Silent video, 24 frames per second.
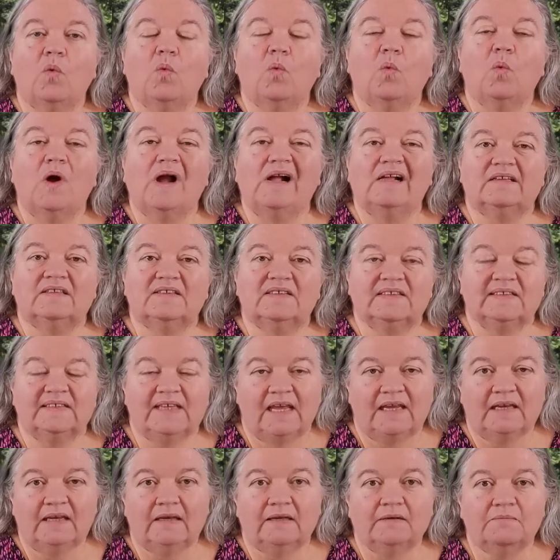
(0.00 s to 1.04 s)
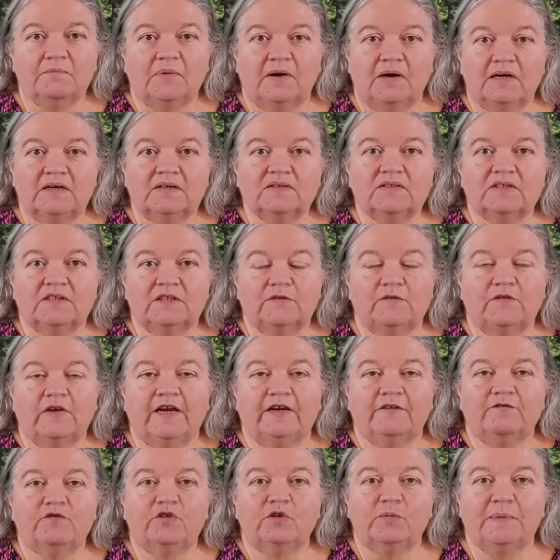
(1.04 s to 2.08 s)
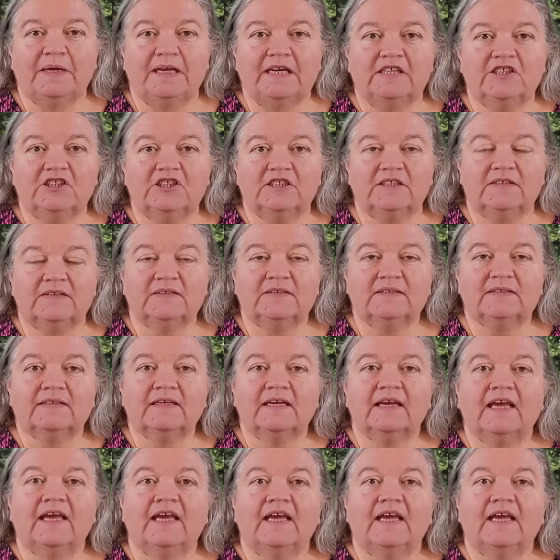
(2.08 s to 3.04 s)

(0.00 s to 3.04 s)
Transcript: while saying positive affirmations.